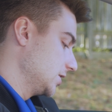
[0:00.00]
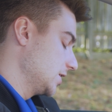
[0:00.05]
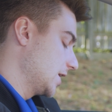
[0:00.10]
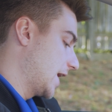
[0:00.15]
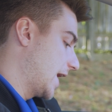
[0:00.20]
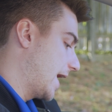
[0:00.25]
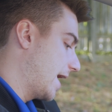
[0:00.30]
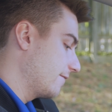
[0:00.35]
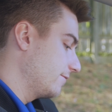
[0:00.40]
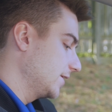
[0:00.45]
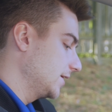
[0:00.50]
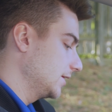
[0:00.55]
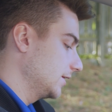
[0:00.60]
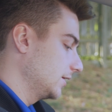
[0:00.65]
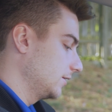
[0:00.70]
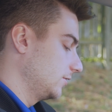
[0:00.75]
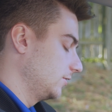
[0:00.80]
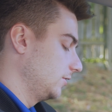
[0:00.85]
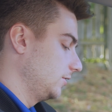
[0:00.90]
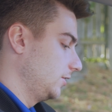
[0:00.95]
having,
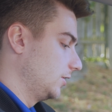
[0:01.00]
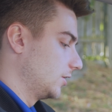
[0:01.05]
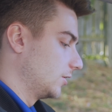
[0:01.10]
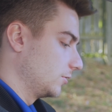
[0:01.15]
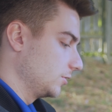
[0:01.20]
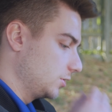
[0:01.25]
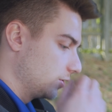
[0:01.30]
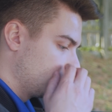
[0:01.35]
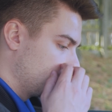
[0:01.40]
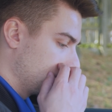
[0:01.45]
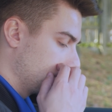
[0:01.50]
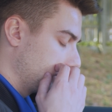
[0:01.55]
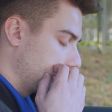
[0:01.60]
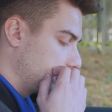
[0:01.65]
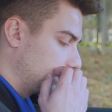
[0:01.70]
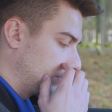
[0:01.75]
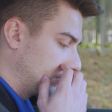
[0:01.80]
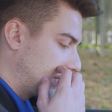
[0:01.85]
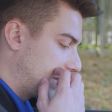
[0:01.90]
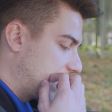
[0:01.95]
you know, your
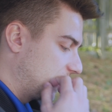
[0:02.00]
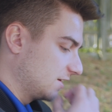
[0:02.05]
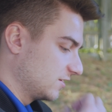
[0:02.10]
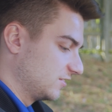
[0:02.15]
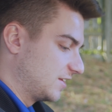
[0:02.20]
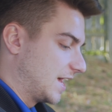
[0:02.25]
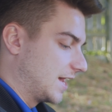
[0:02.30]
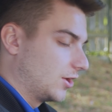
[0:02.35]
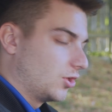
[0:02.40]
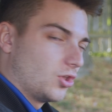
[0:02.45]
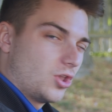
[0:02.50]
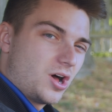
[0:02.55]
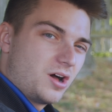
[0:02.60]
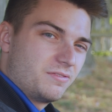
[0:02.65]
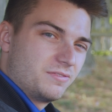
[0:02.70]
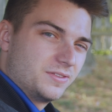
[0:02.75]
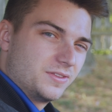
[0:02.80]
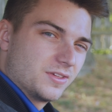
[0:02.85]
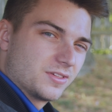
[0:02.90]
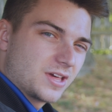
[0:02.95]
legs dangle
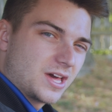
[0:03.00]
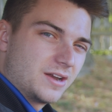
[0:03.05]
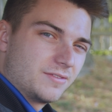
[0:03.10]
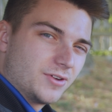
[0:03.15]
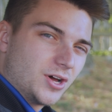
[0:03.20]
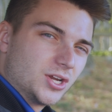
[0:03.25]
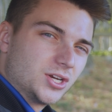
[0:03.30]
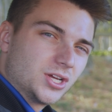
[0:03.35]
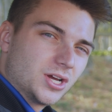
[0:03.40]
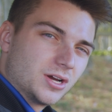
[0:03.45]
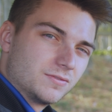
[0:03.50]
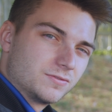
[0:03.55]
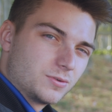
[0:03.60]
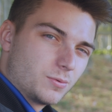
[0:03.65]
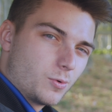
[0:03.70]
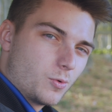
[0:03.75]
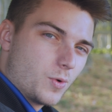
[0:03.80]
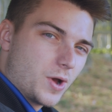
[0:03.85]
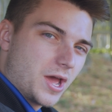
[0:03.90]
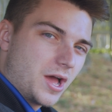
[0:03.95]
off in this kind of
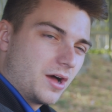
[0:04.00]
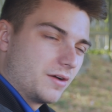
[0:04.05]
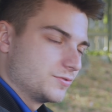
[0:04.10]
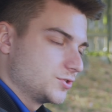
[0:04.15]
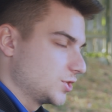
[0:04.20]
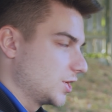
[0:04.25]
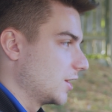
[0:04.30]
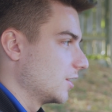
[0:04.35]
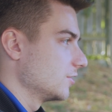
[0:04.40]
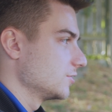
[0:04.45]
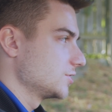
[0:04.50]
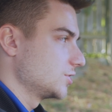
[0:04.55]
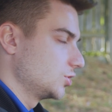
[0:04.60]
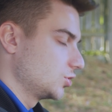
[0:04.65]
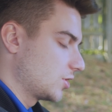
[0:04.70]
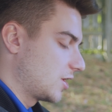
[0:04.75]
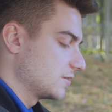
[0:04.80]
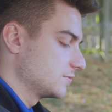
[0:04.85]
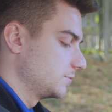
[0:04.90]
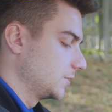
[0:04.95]
uncomfortable way off chairs
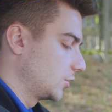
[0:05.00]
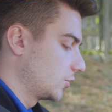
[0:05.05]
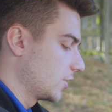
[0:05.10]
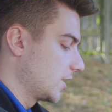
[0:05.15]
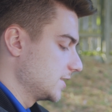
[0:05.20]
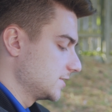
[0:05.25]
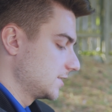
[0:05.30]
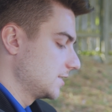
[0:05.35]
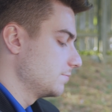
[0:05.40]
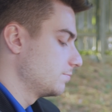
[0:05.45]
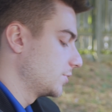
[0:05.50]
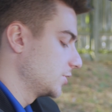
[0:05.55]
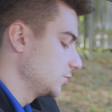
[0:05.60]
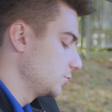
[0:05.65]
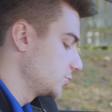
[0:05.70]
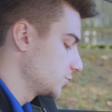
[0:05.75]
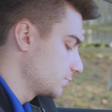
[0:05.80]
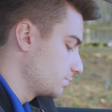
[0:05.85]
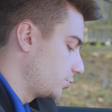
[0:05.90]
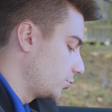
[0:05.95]
drives me crazy. But you
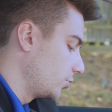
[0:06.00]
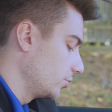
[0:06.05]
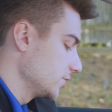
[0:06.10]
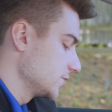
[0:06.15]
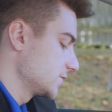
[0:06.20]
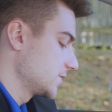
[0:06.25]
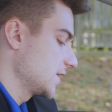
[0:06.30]
just pull this